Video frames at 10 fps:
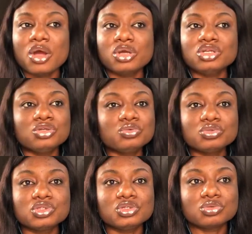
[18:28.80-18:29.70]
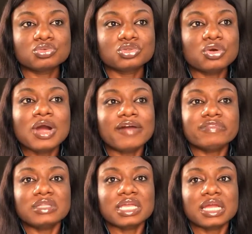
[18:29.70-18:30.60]
you don't have
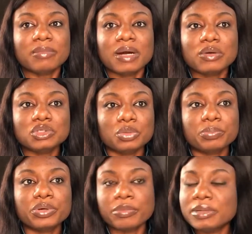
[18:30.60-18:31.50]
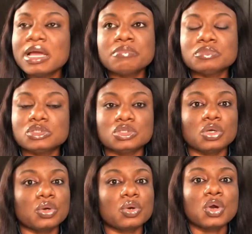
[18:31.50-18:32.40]
to think about your problems,
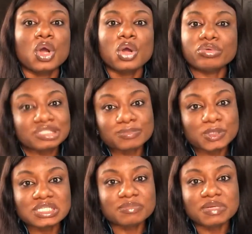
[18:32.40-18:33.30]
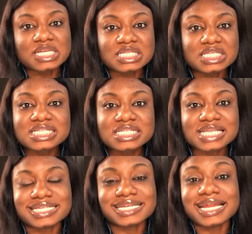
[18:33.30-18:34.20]
your responsibilities
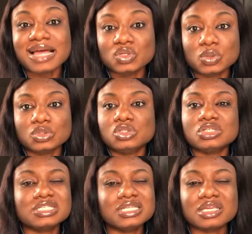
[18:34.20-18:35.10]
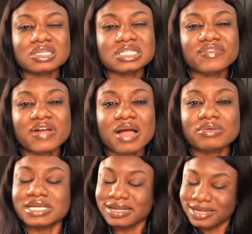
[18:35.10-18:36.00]
as an adult. You just take yourself
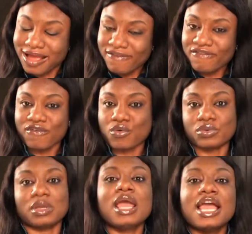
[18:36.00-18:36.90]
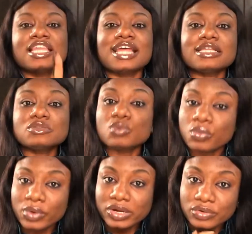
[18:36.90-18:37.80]
out and have fun. That's what
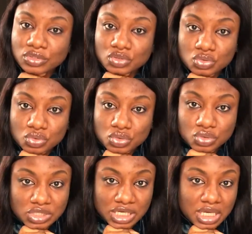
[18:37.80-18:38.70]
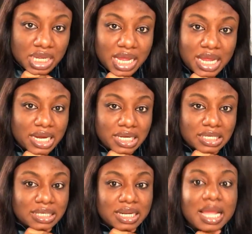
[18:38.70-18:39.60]
we're going to do today,
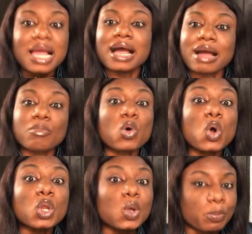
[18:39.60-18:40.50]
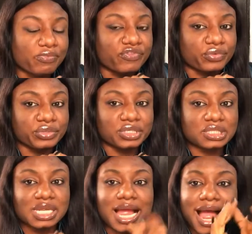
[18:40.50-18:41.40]
and I'm all up for it.
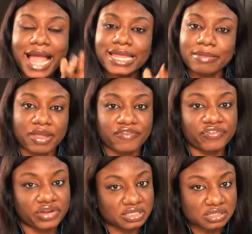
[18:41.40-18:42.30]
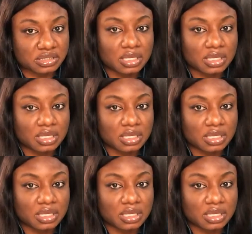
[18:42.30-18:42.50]
I and my friends,